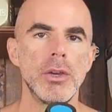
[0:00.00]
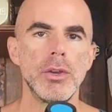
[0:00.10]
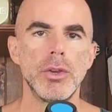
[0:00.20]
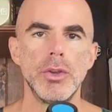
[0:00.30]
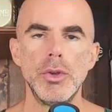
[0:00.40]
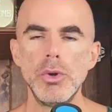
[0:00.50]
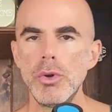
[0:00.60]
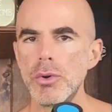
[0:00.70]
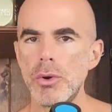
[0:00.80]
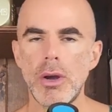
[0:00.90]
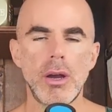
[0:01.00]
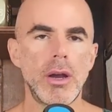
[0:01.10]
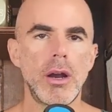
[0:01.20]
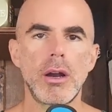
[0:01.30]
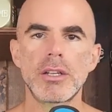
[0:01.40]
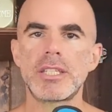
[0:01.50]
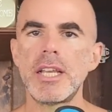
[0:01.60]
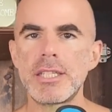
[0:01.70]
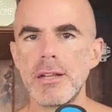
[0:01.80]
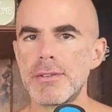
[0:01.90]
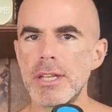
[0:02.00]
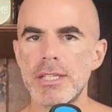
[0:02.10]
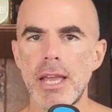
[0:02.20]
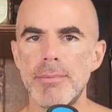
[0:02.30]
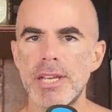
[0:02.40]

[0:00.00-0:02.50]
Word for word: you are sensitive to this type of